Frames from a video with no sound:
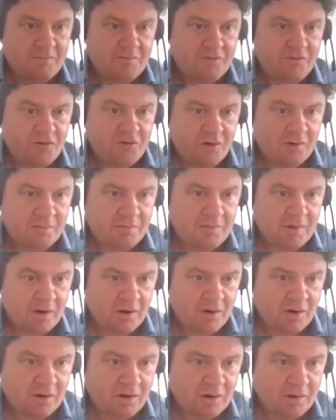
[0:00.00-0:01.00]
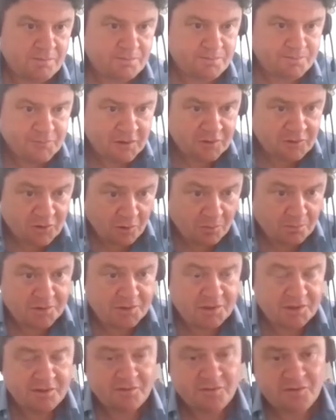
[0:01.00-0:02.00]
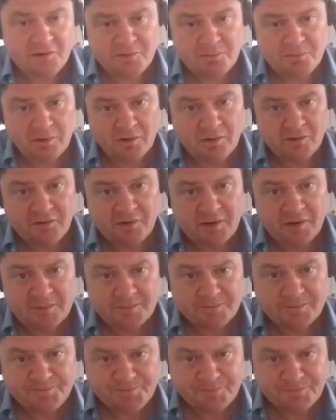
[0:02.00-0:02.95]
from our adoption of this policy.